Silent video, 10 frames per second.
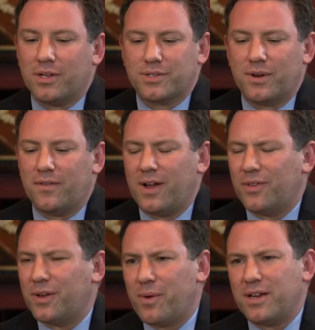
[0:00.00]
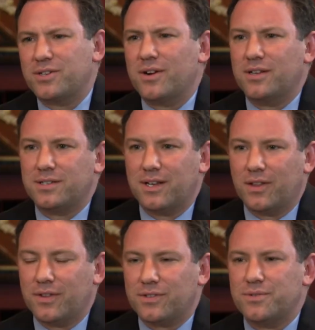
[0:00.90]
also have healthy restaurants and
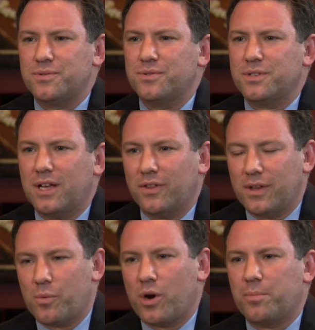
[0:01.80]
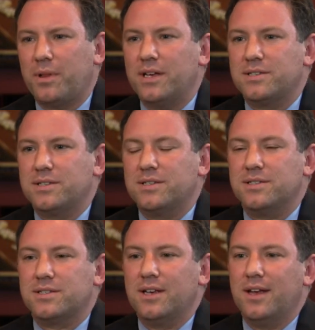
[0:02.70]
healthy schools and healthy
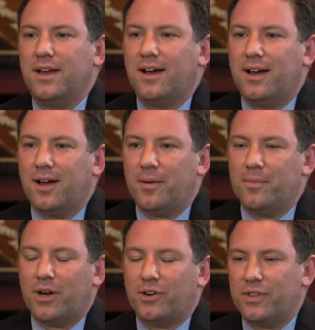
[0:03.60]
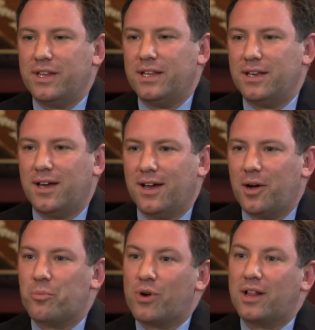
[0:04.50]
workplaces under the
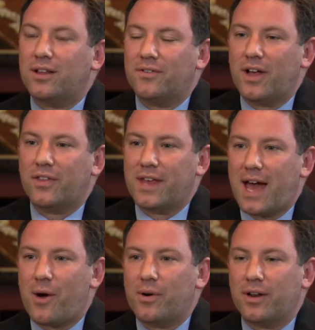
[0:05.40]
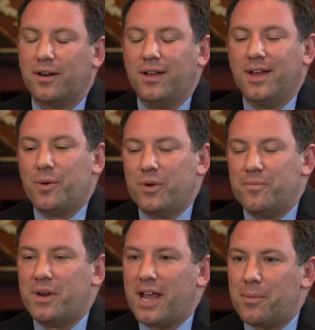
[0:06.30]
umbrella of Healthy Howard. And
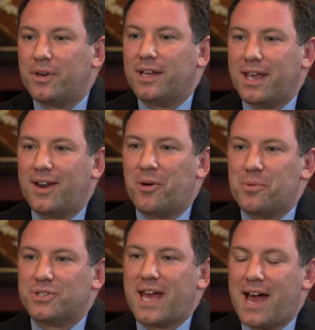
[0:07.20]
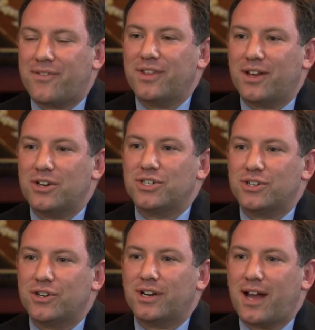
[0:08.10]
we've been able to get almost half of the
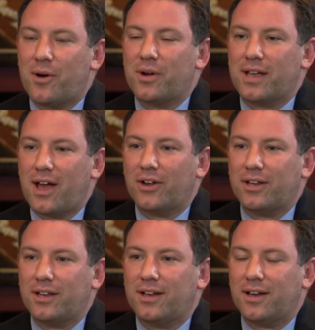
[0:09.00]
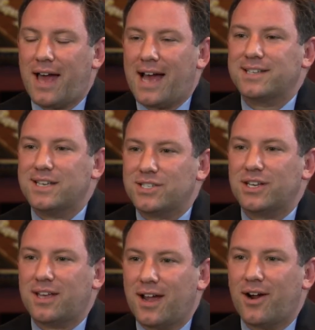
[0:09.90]
uninsured in Howard County access
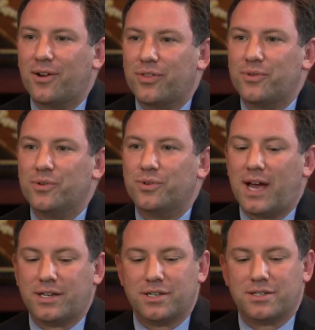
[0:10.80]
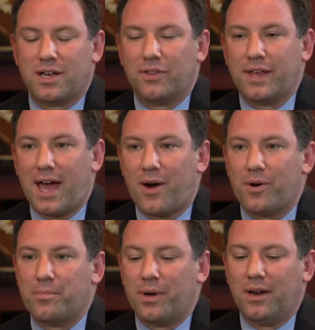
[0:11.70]
to care through not just Healthy
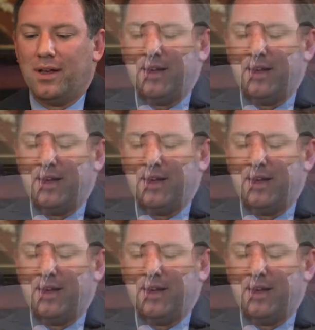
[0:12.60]
Howard, but